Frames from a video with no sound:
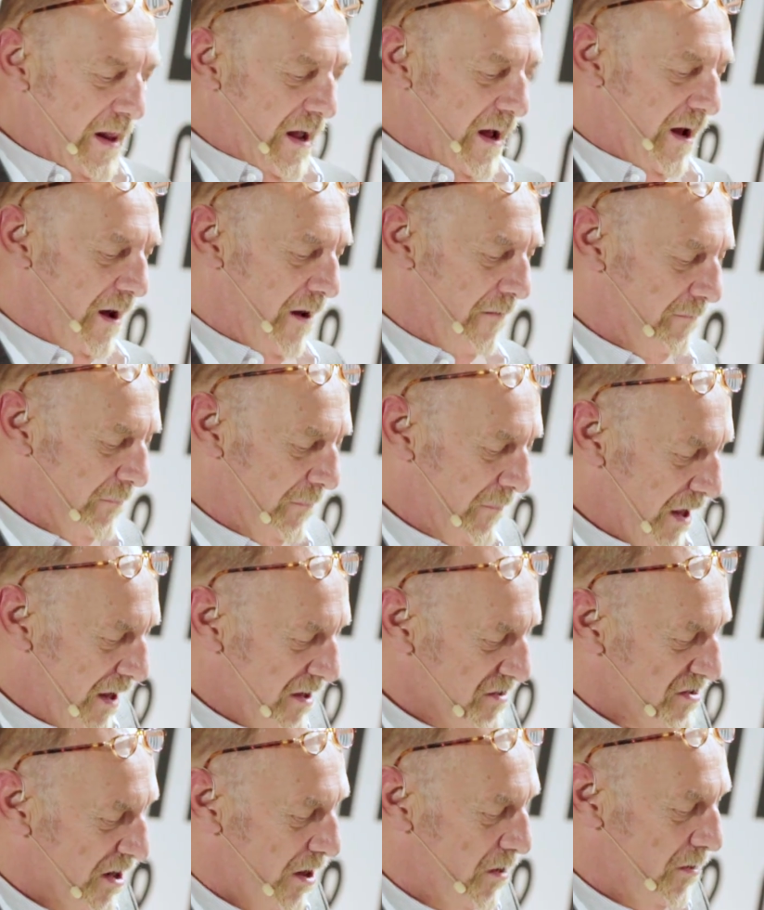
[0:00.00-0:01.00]

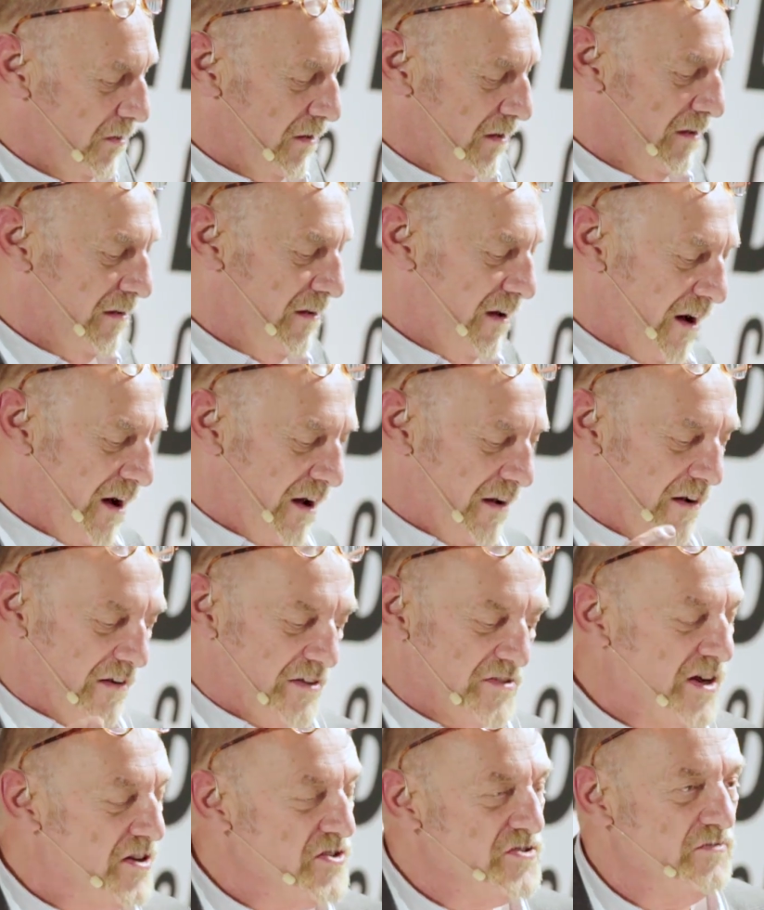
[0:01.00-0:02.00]
It's
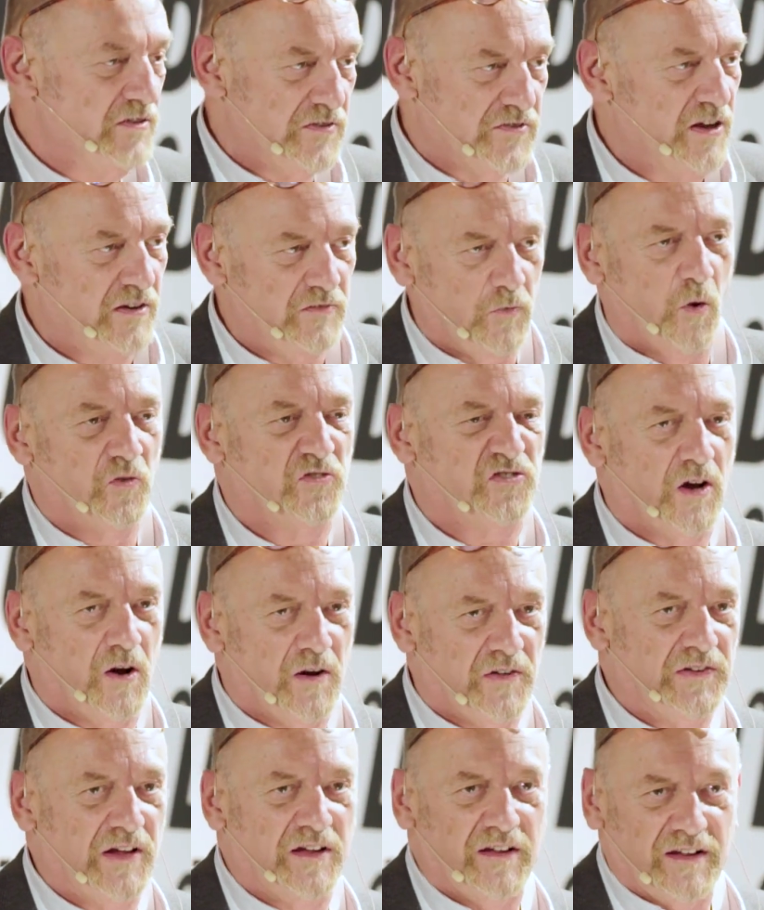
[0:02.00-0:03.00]
also,
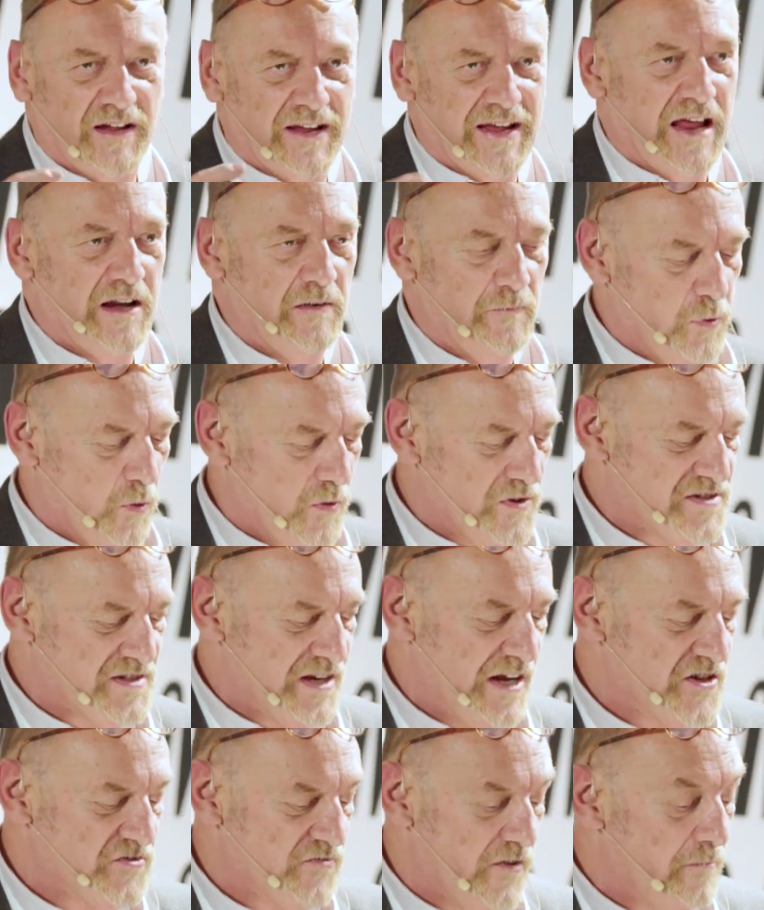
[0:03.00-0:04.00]
I think, again, important to
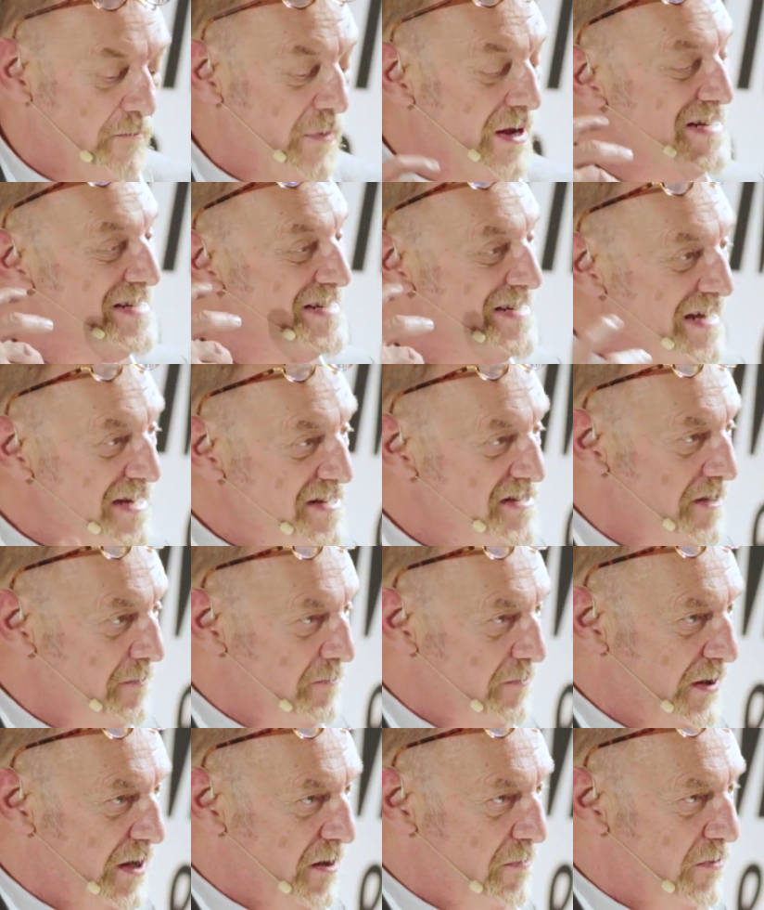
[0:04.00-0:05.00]
say it's run by
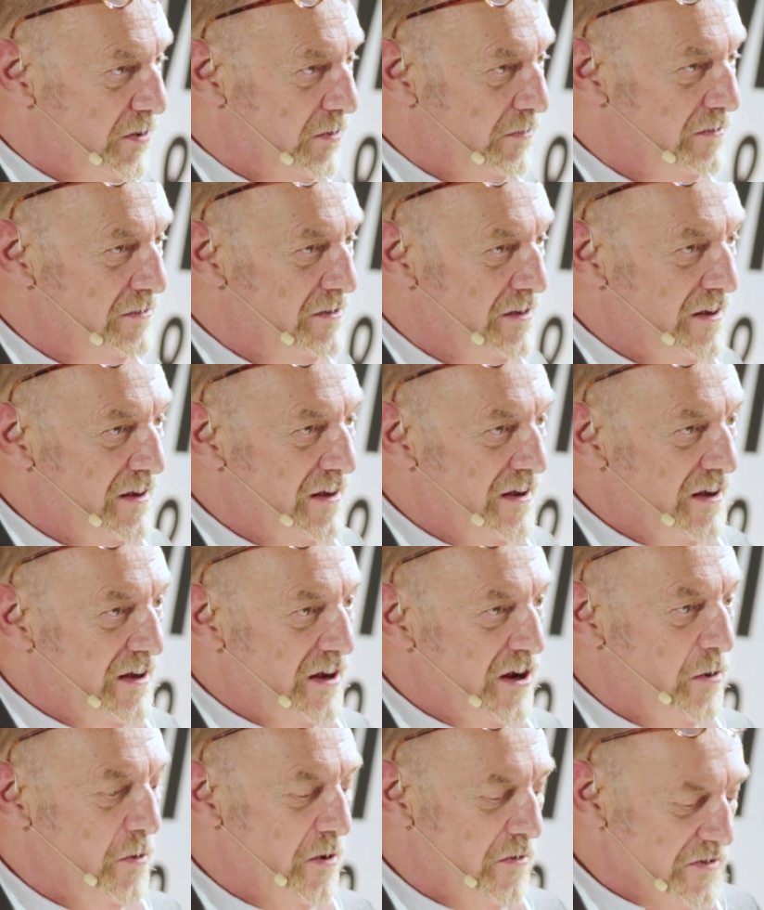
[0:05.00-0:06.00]
decent people
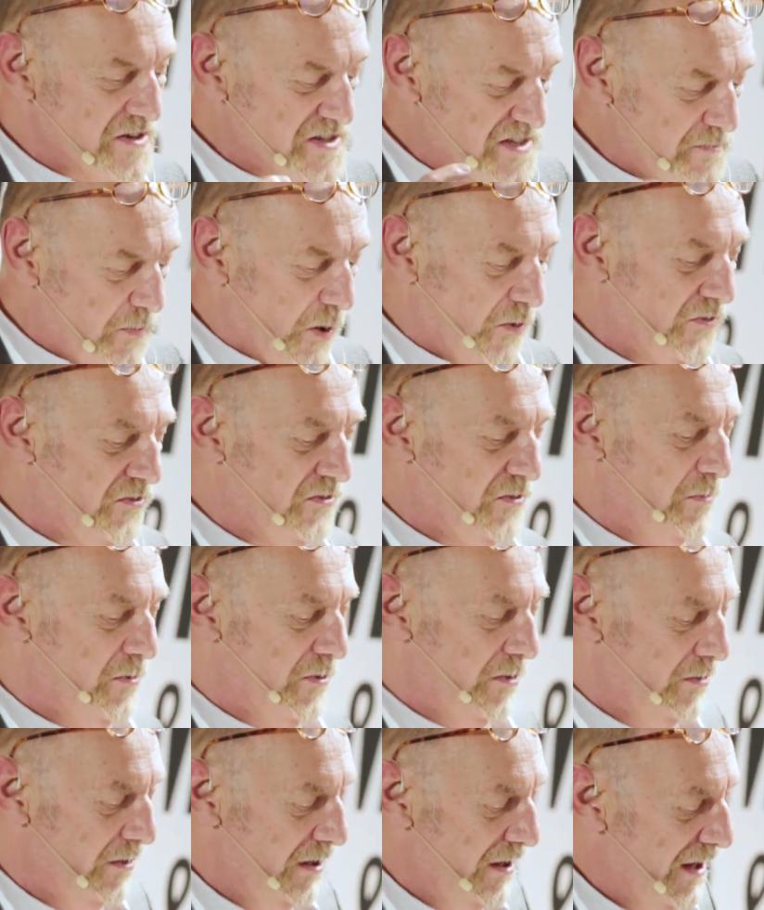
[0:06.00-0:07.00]
who are
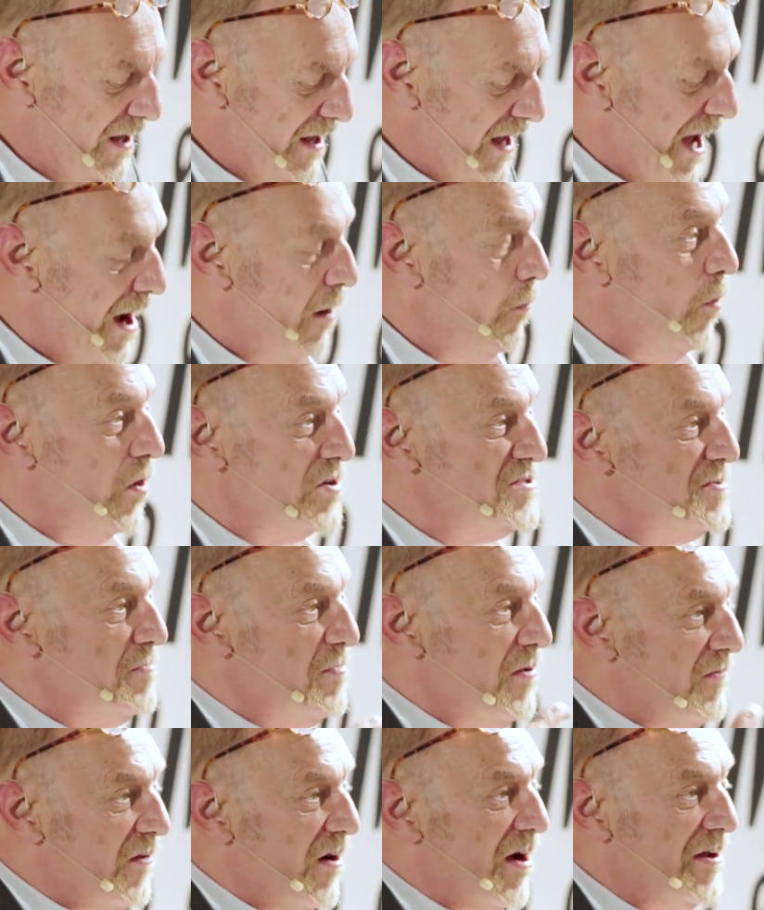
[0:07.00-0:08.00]
responsible and want to
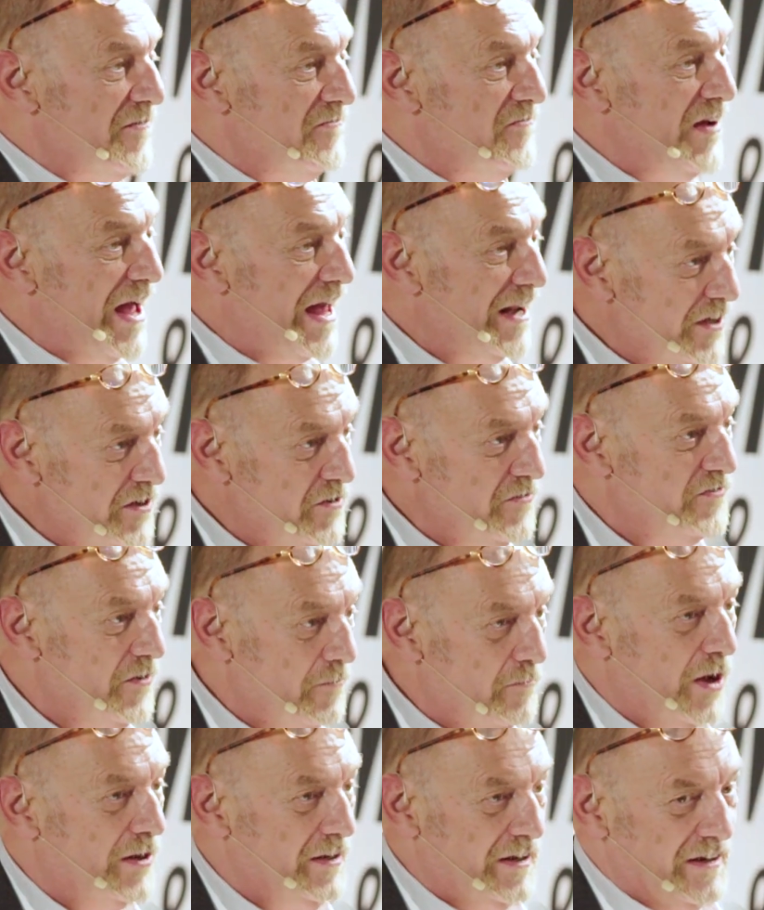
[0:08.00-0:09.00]
provide value for
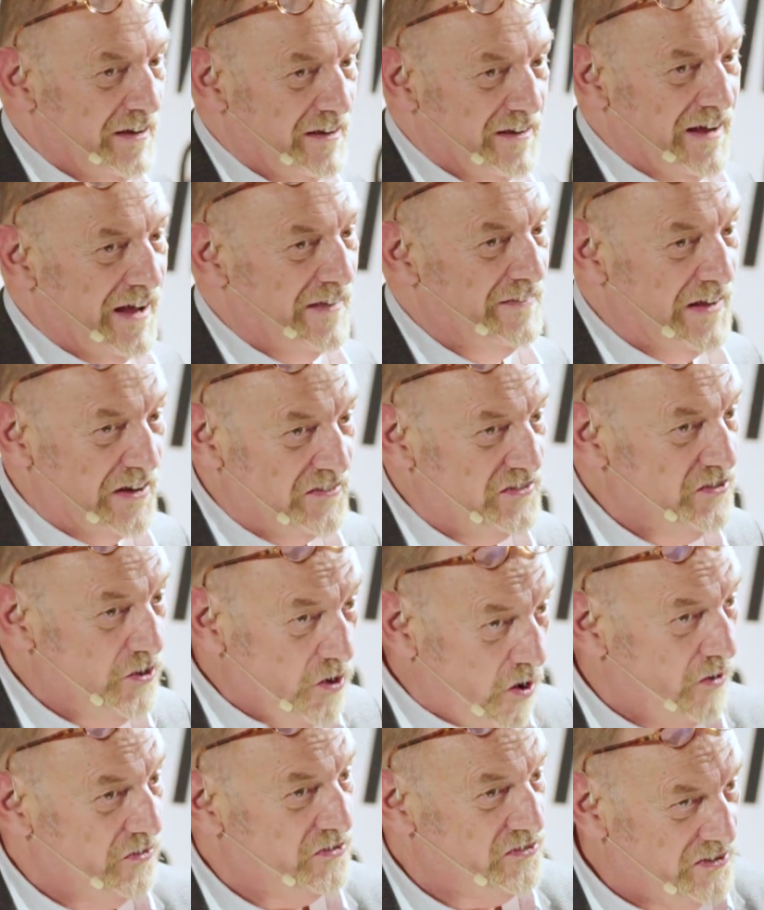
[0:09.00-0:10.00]
money, and that's
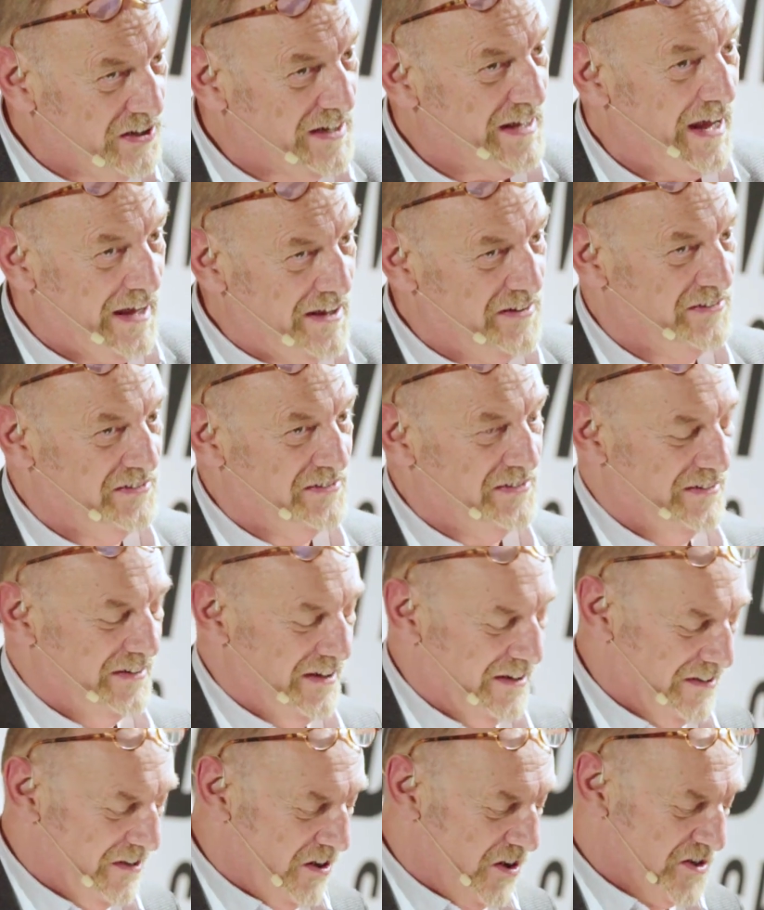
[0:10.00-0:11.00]
not the case
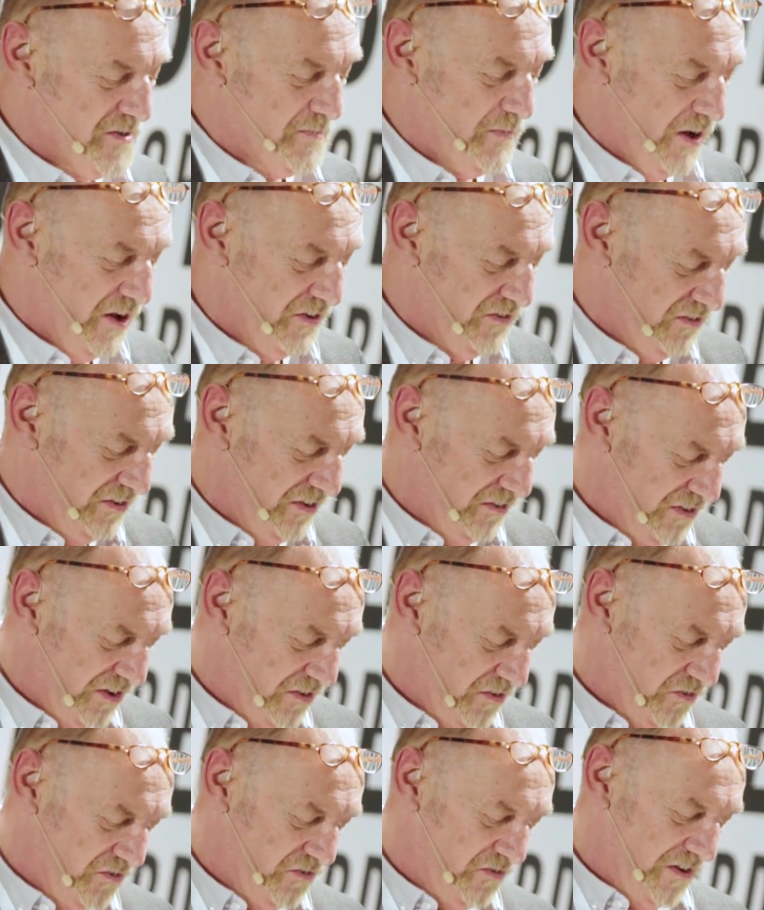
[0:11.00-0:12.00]
in large parts of this
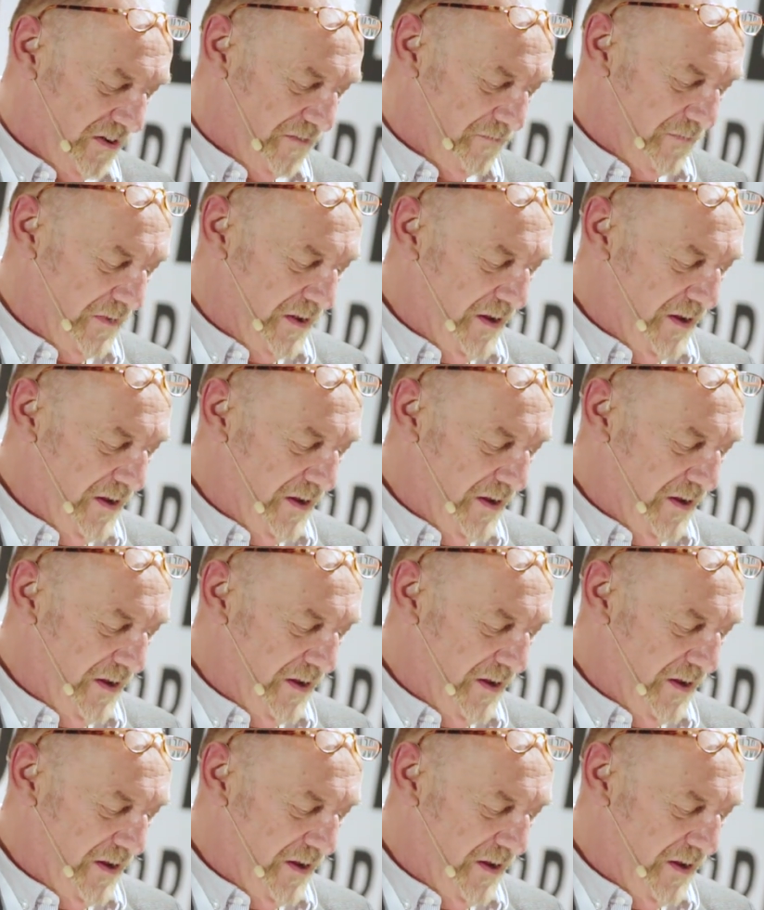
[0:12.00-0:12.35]
industry.